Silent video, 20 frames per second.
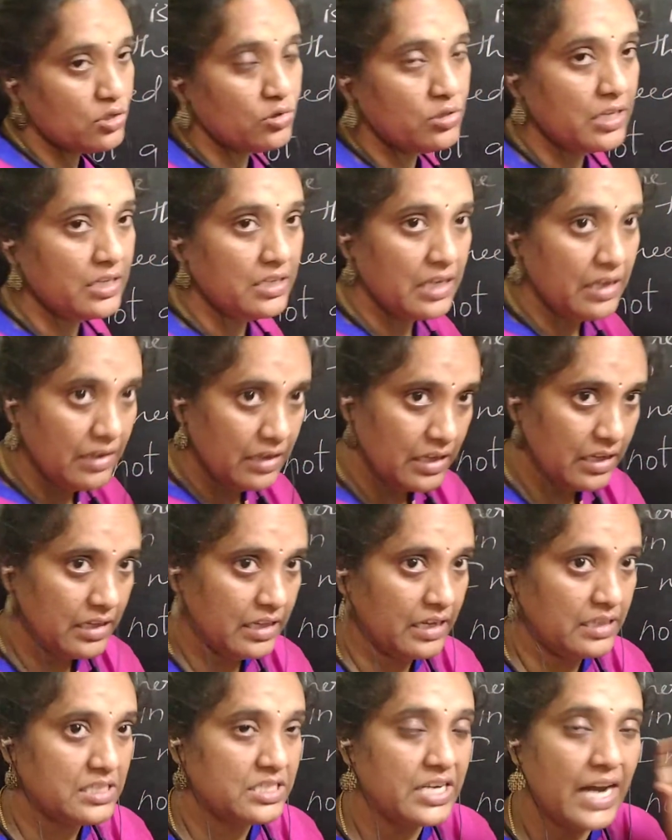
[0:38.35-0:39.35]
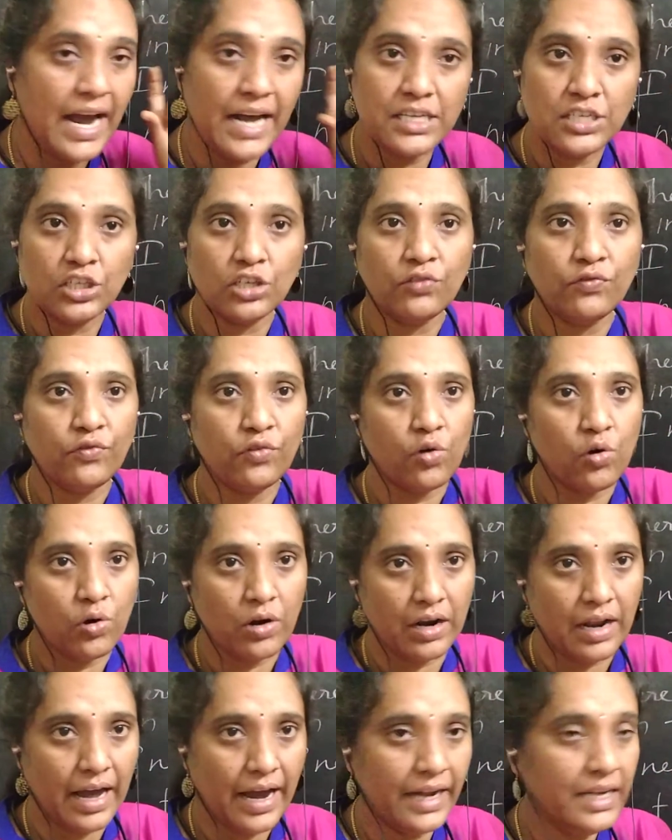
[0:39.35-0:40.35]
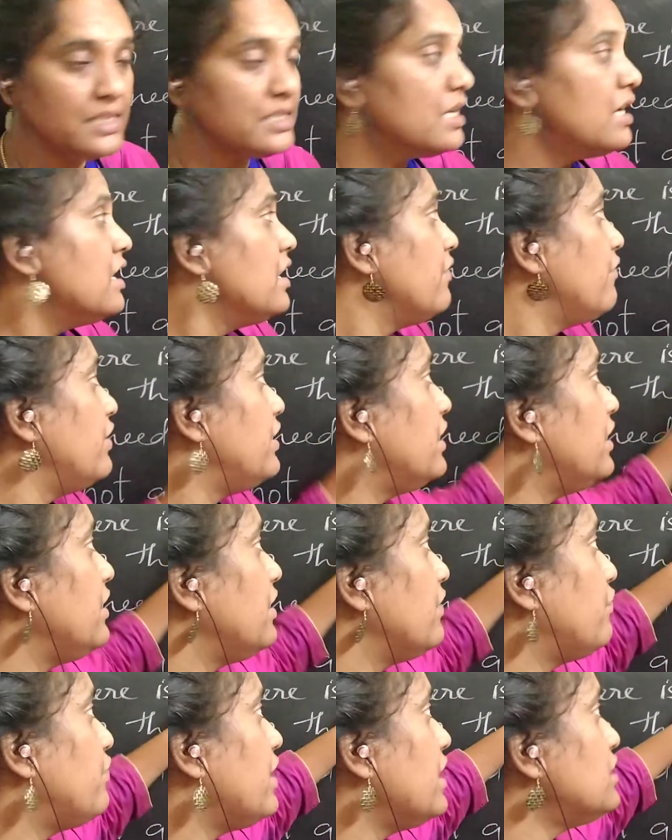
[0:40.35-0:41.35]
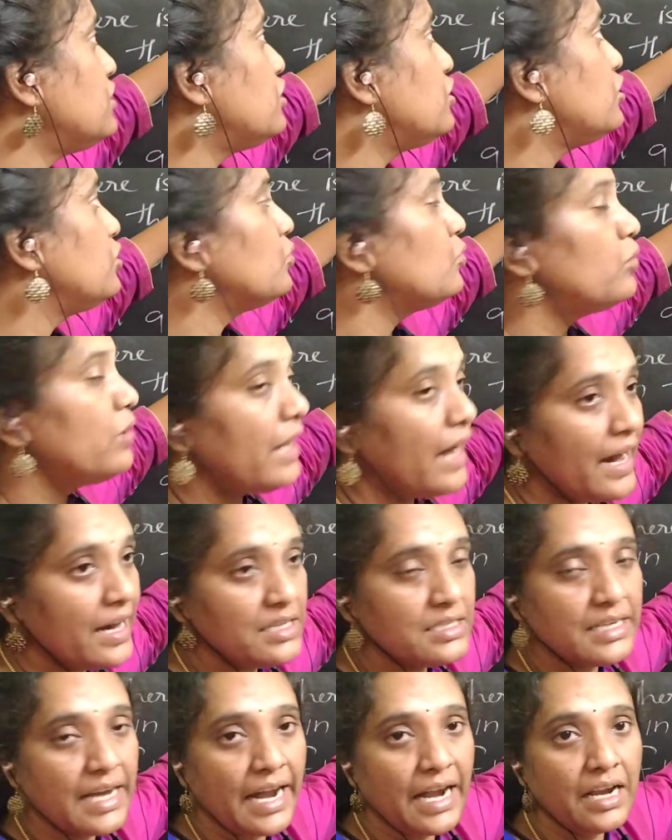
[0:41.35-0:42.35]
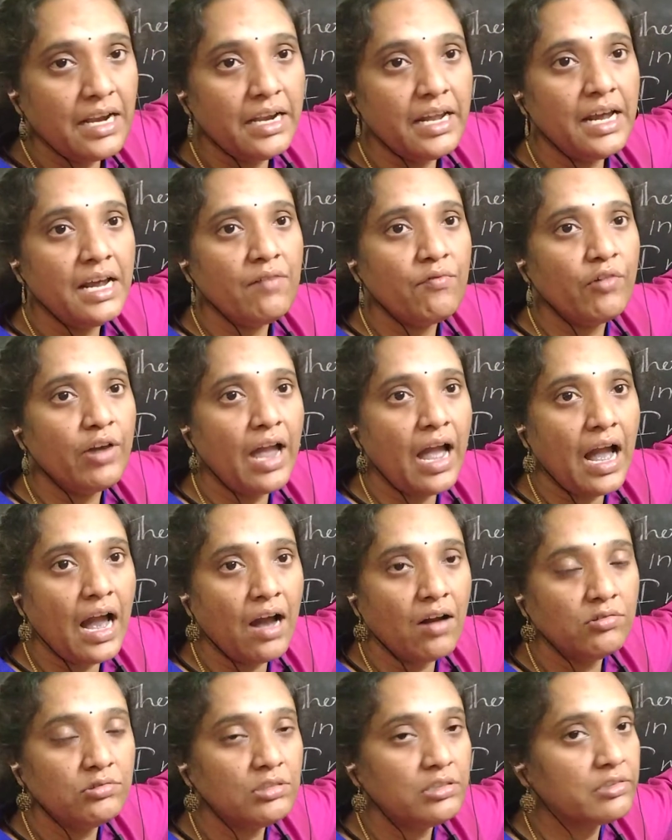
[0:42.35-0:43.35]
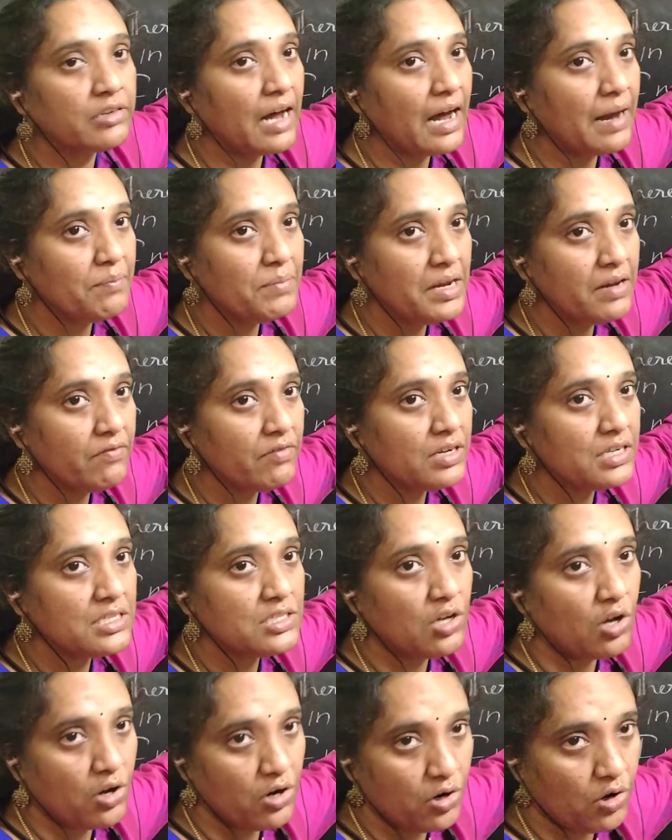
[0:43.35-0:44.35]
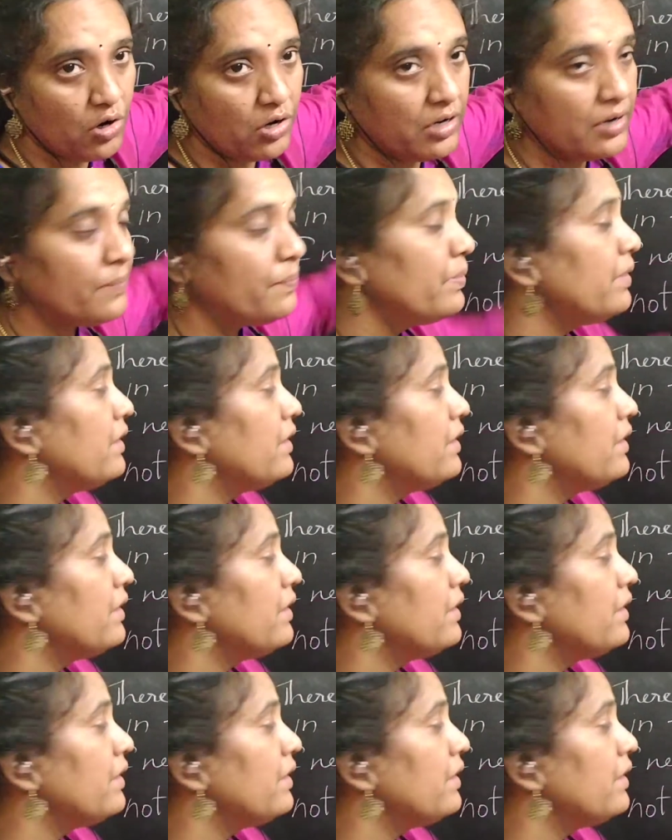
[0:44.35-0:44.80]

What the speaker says: So the stanza of 4 lines, whether the first 2 lines ending we have the rhyming words or not.